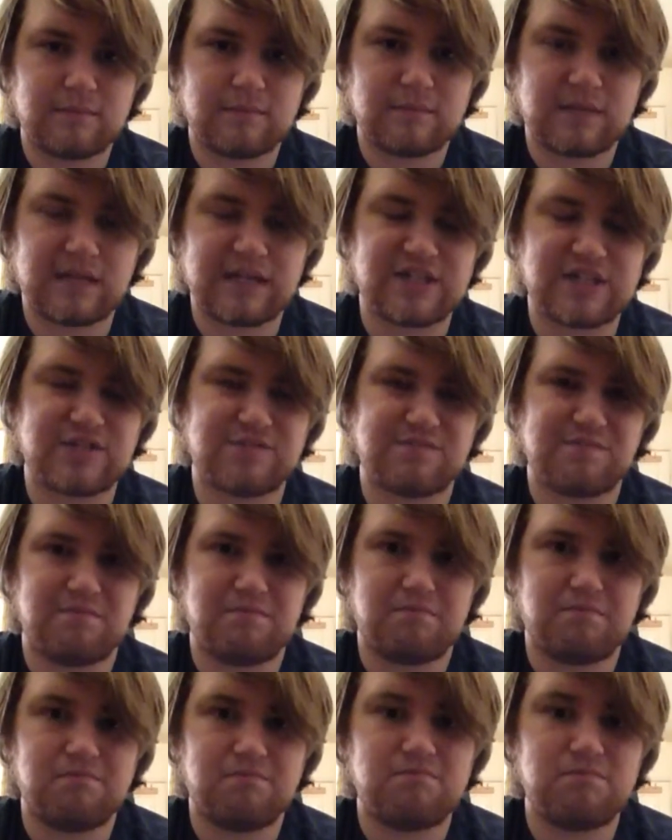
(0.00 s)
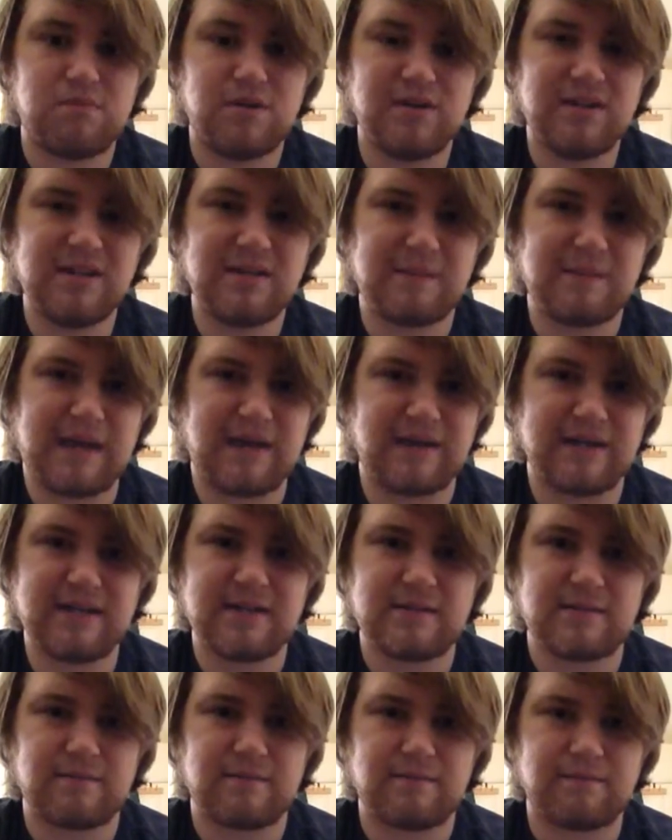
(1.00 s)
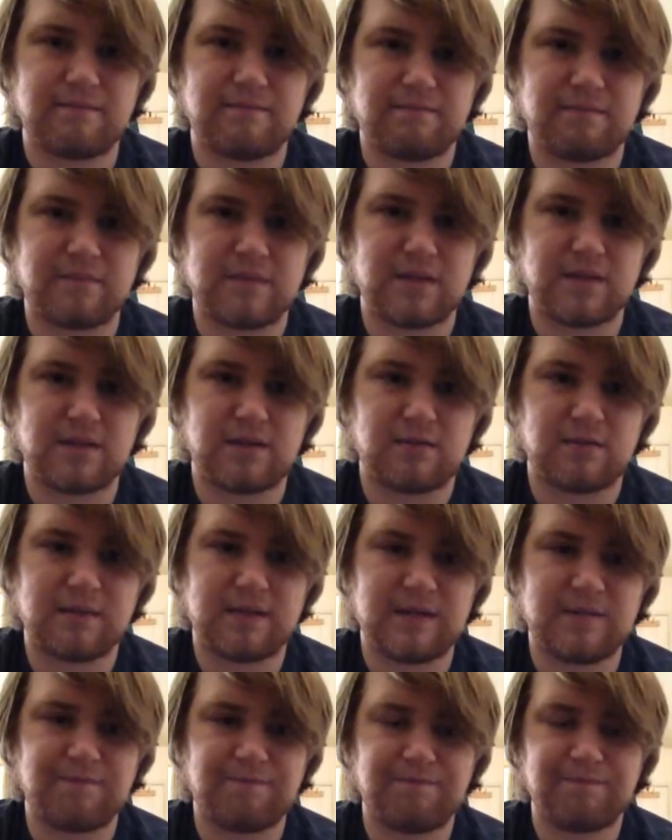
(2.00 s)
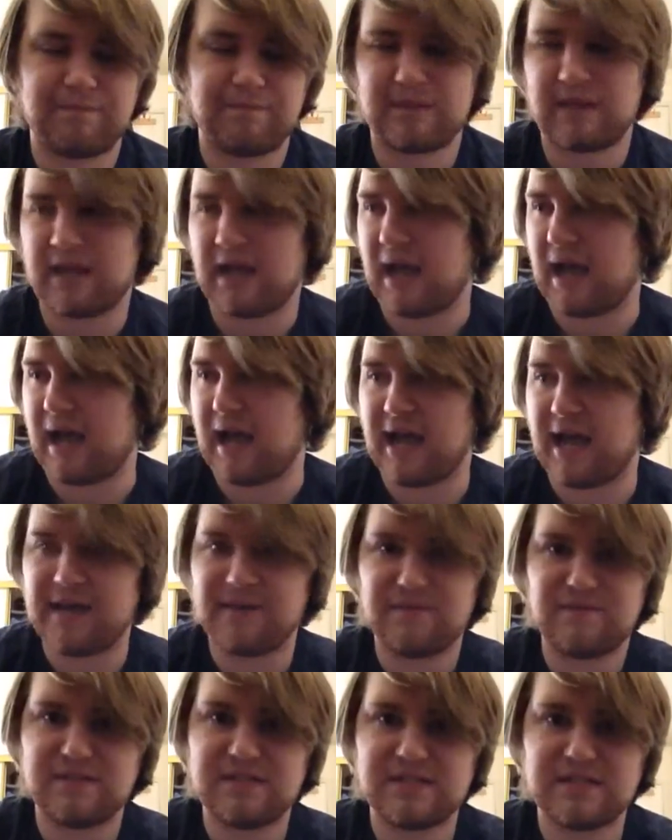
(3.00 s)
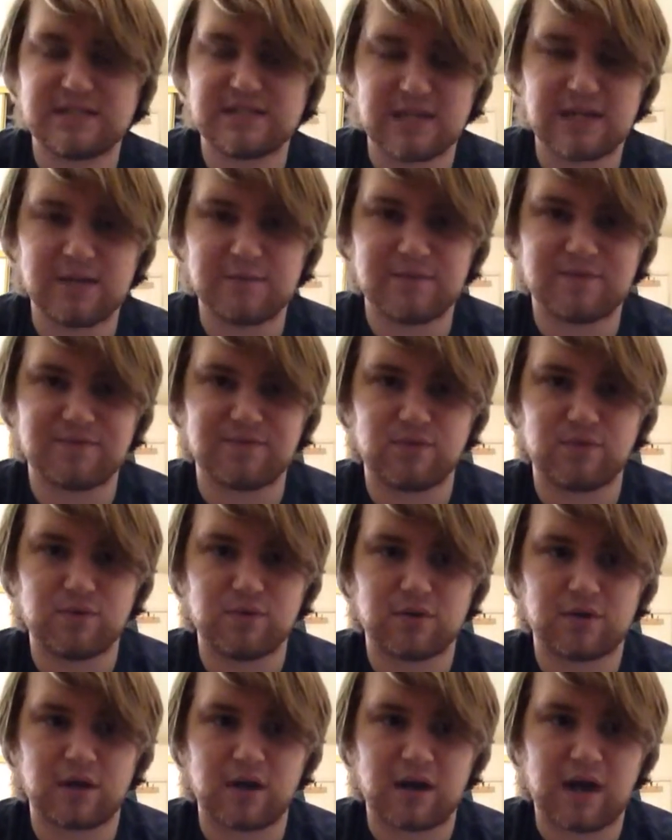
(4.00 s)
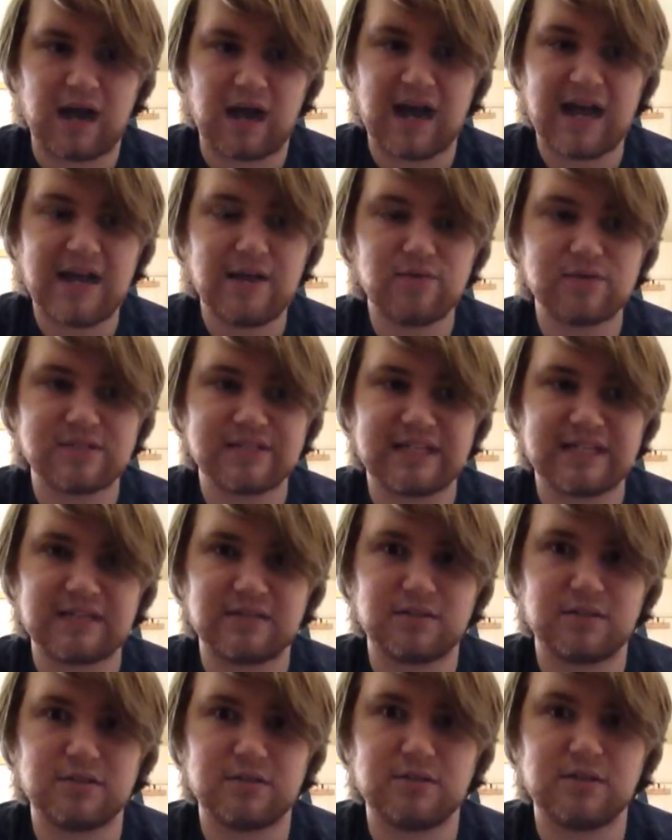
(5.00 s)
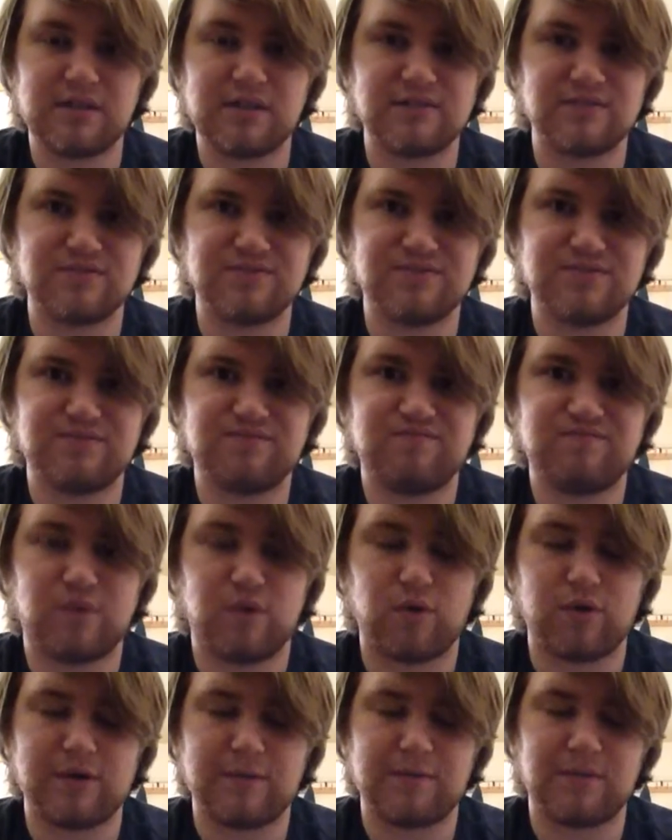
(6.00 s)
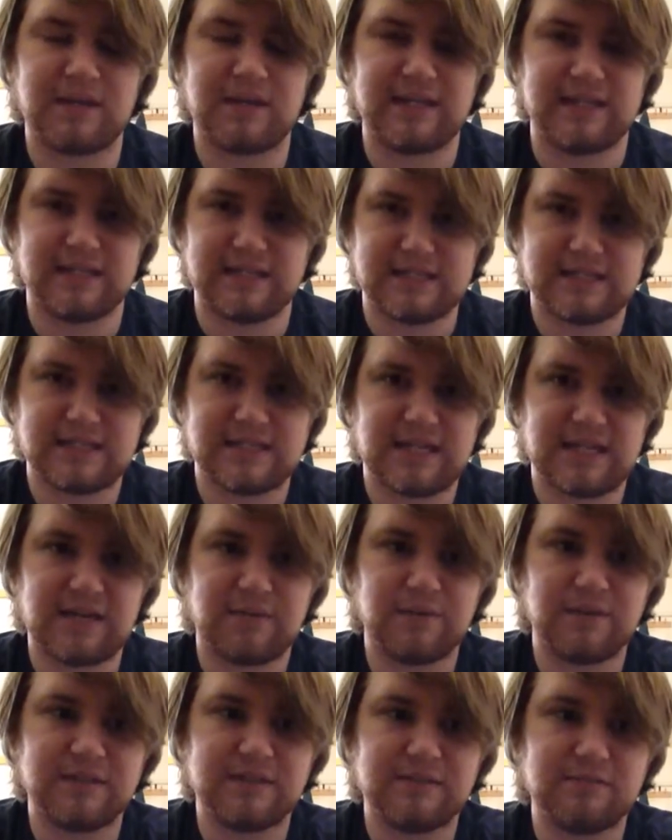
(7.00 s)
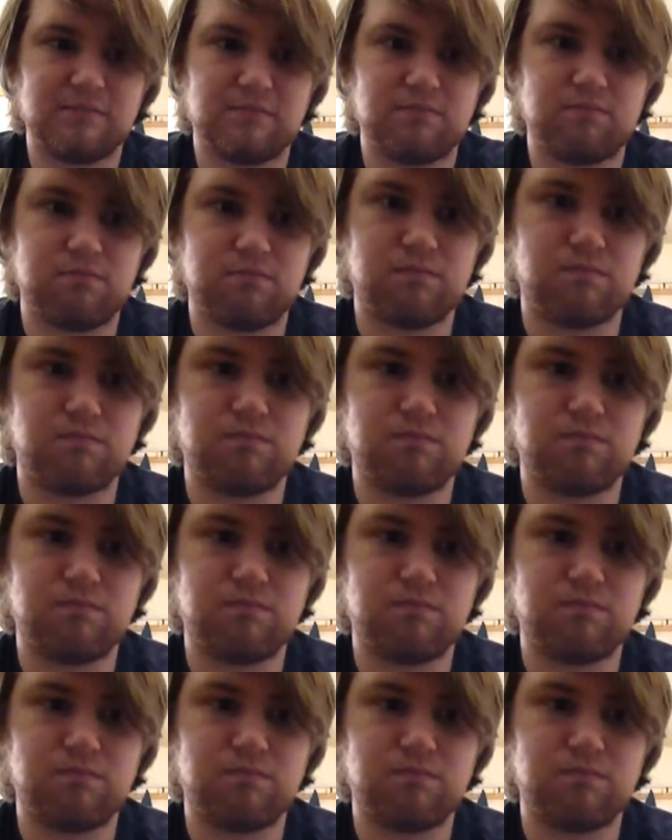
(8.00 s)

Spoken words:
That's really about it. I mean, I've said it before. I was not looking forward to playing this. I mean,